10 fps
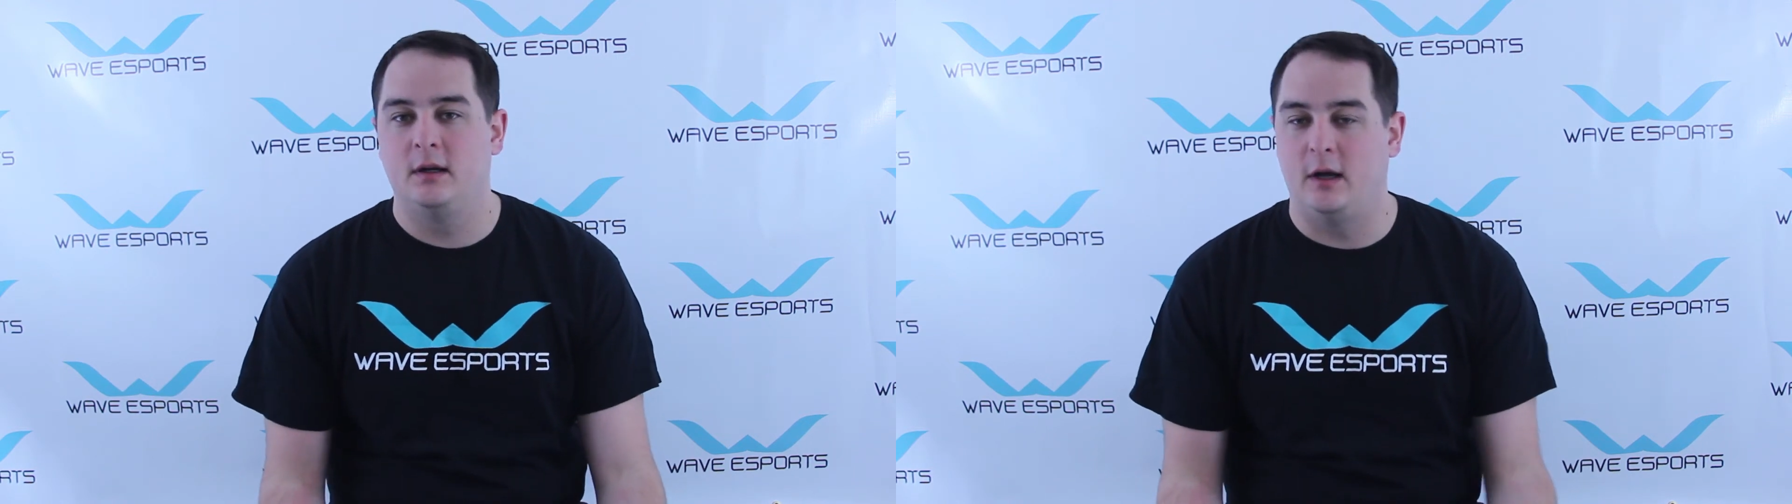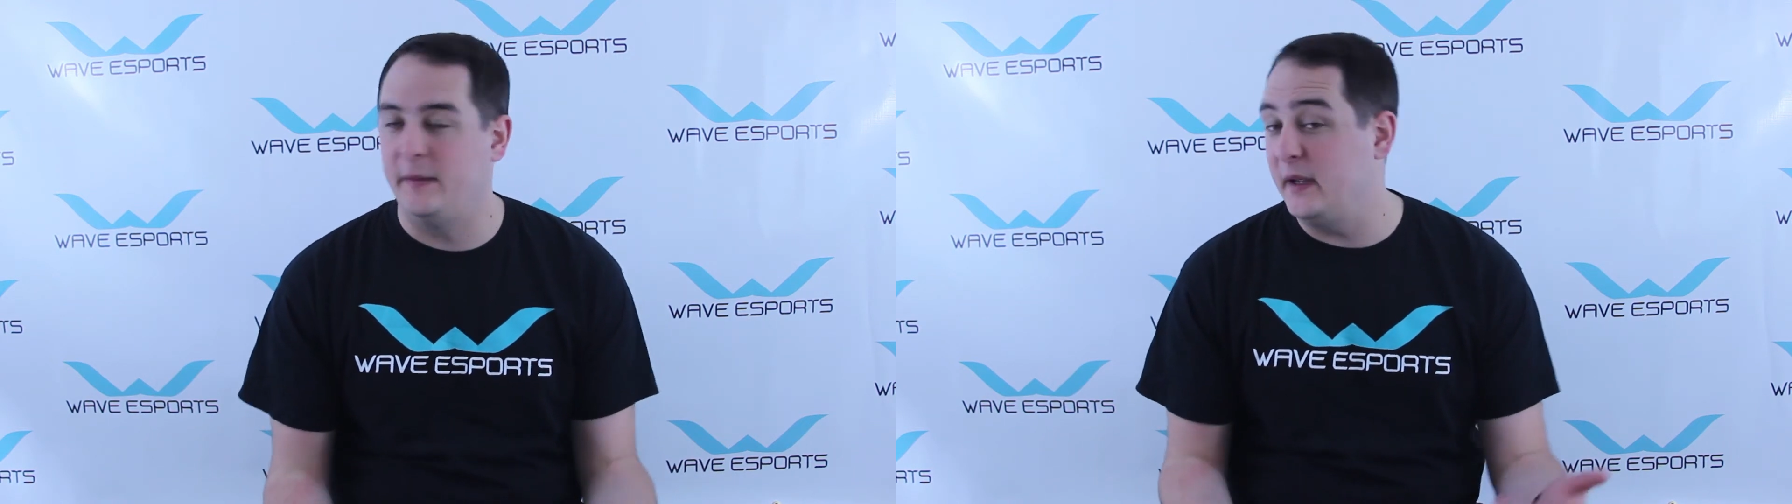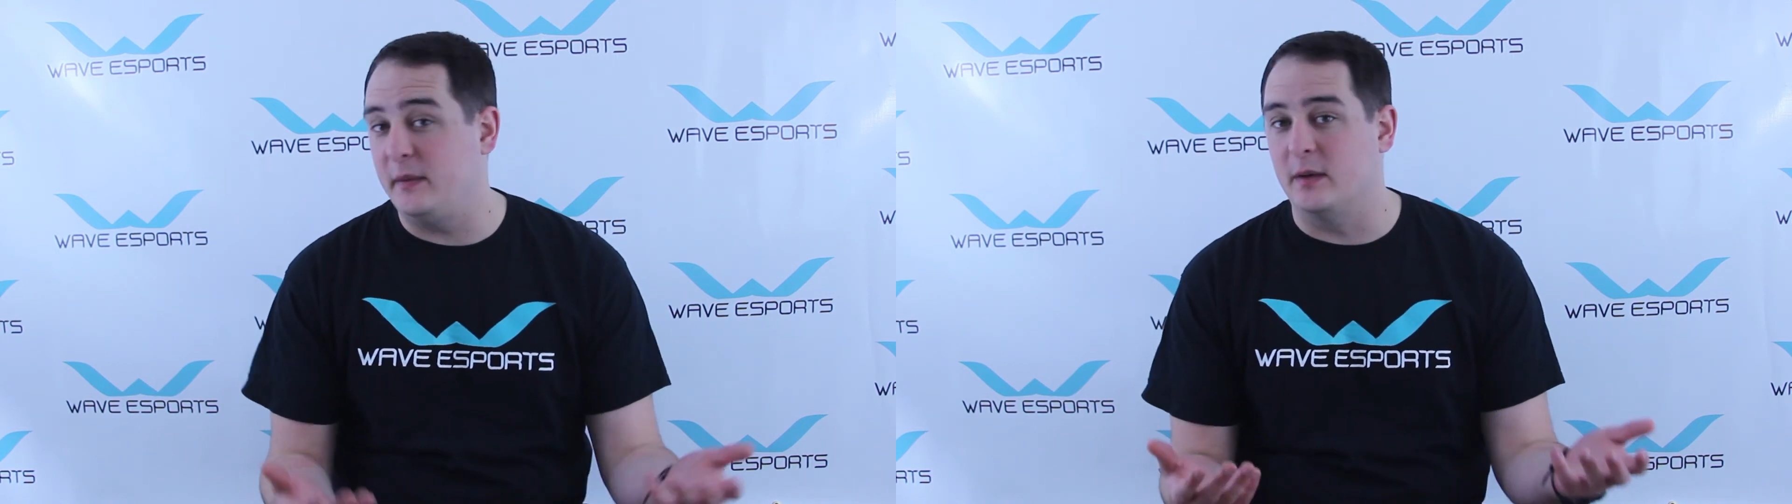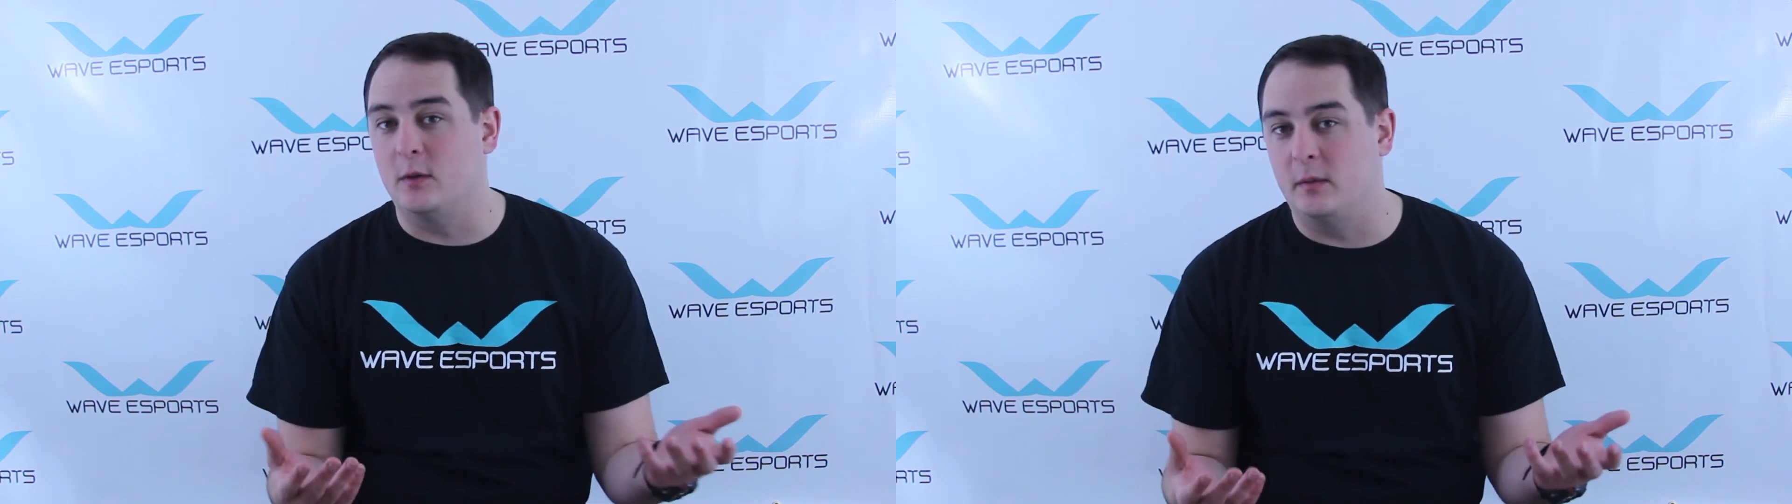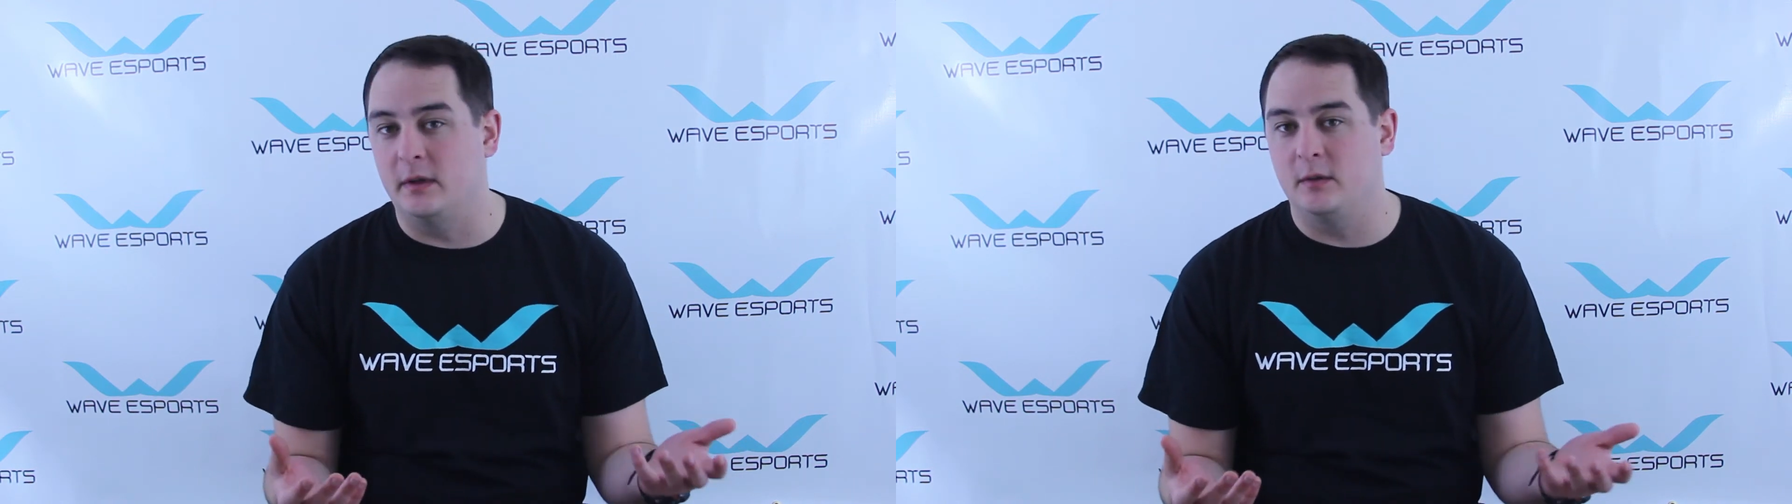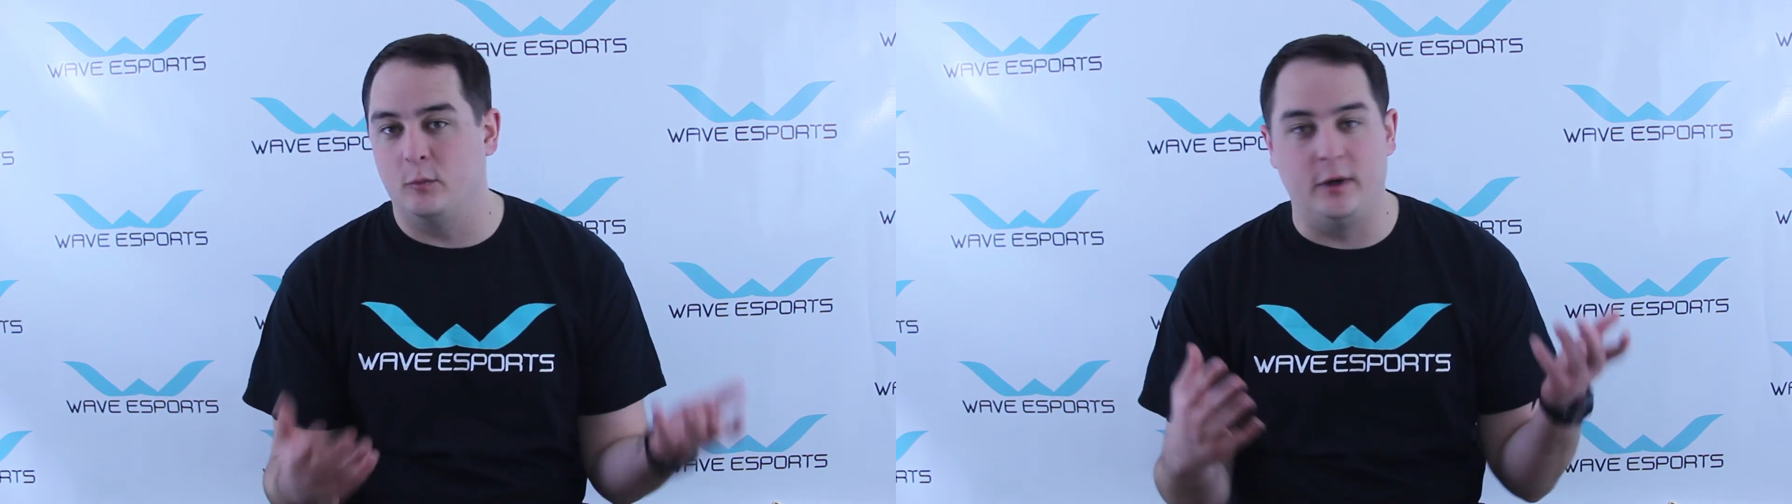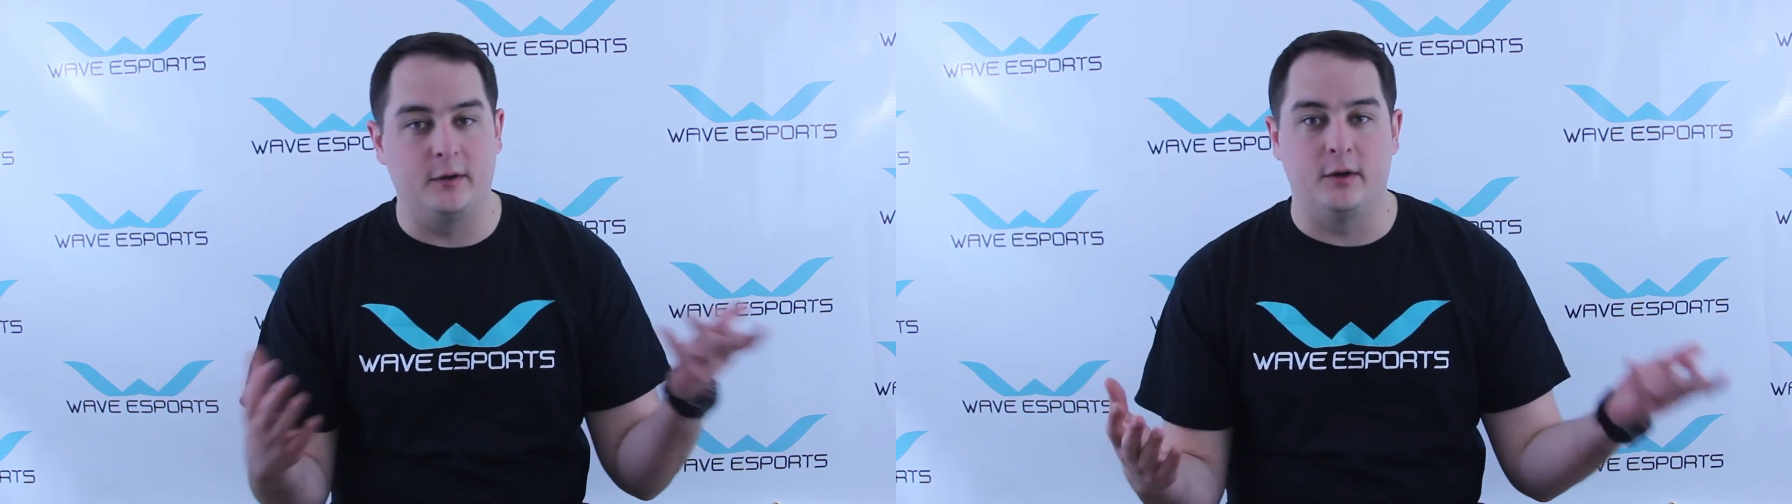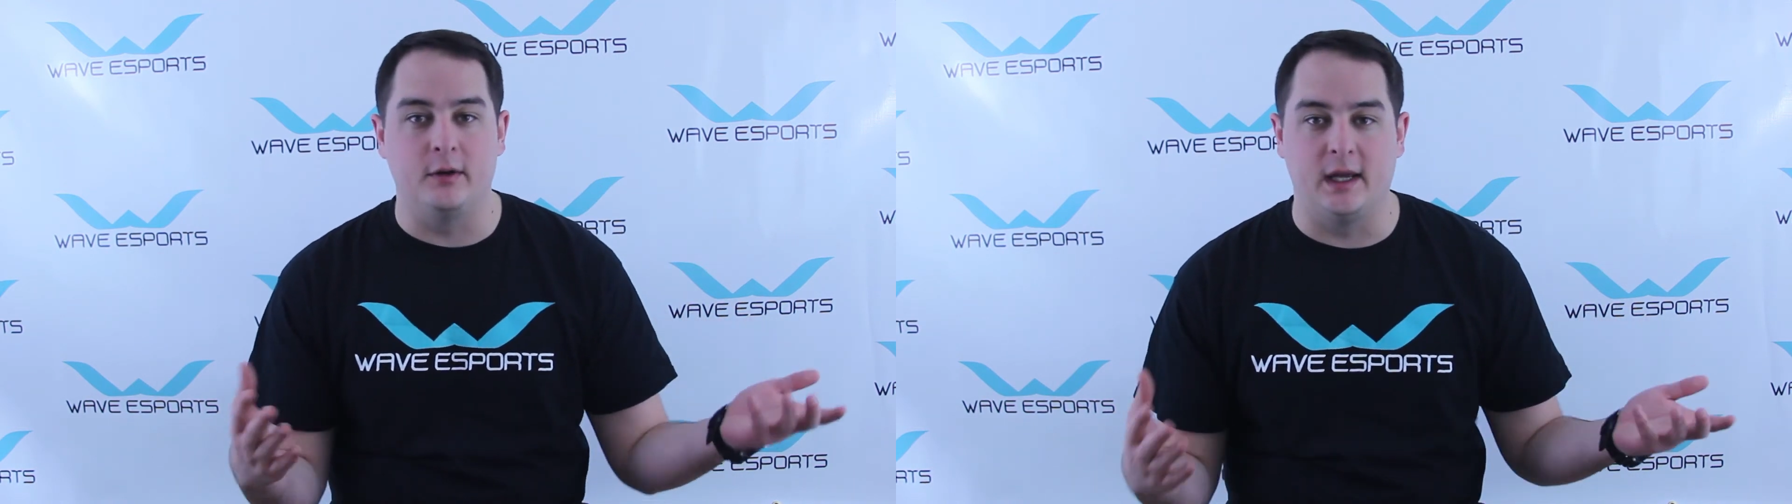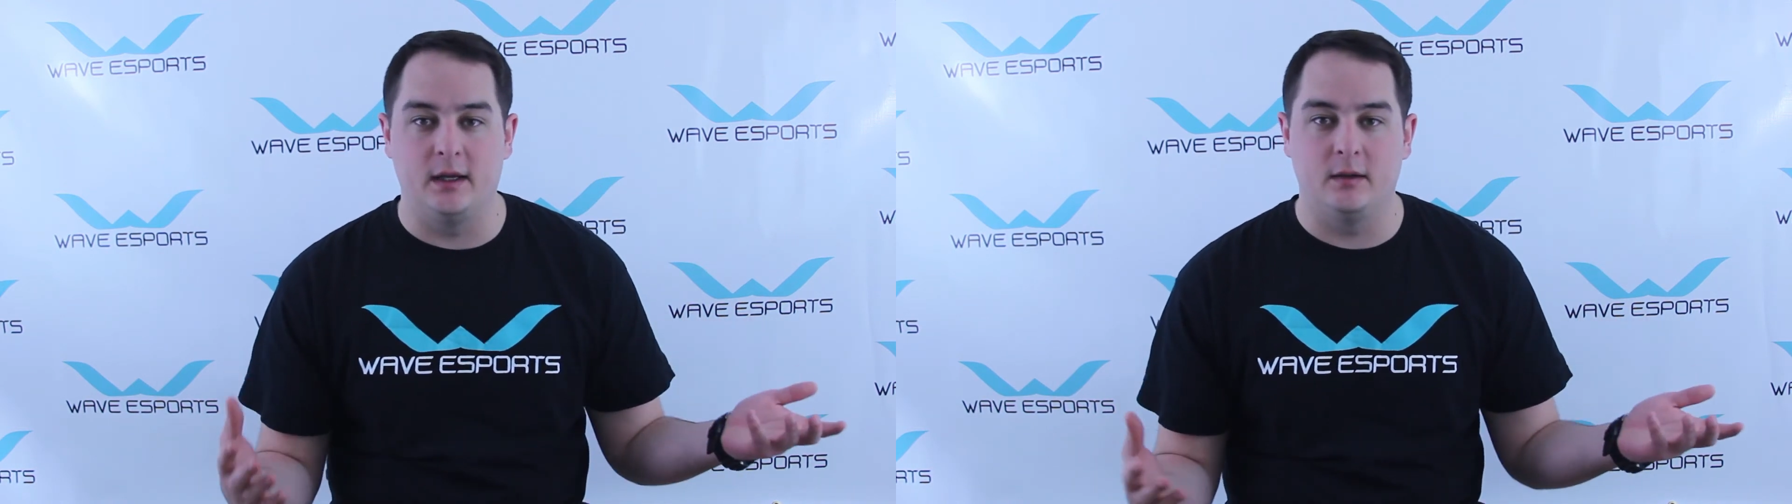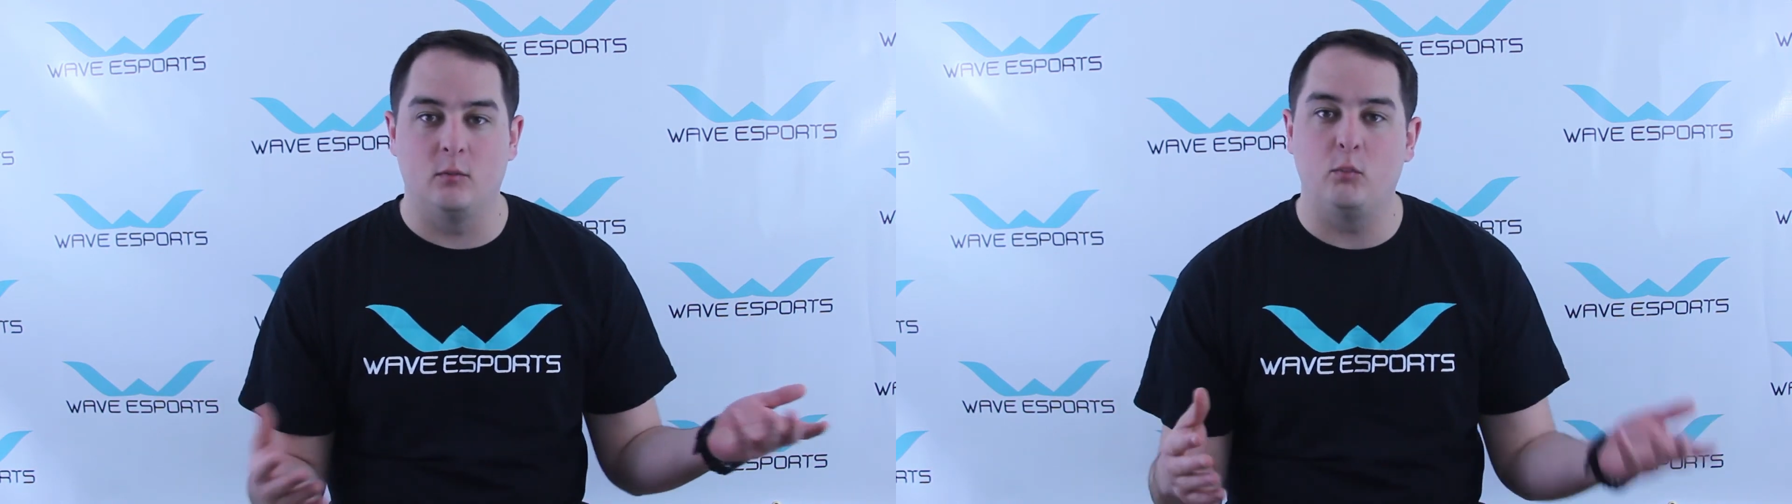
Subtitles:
It may be a MOBA, we don't know yet,